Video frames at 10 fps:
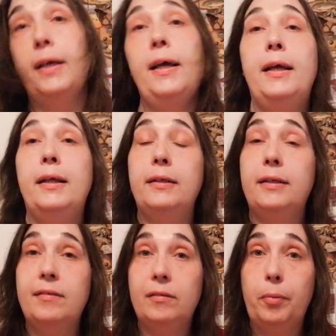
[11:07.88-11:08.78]
and
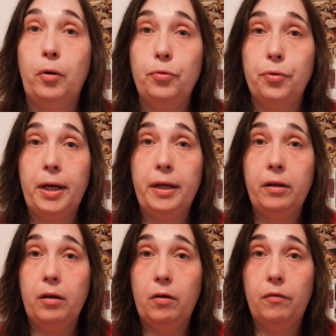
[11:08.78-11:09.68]
it's portrait
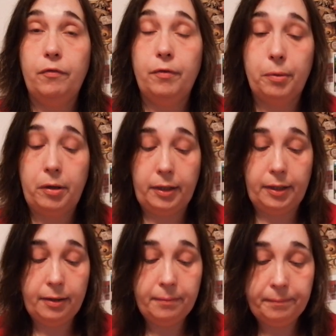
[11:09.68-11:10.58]
of
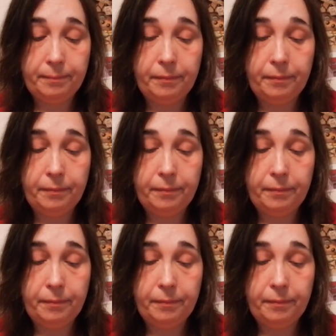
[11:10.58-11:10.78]
Veronica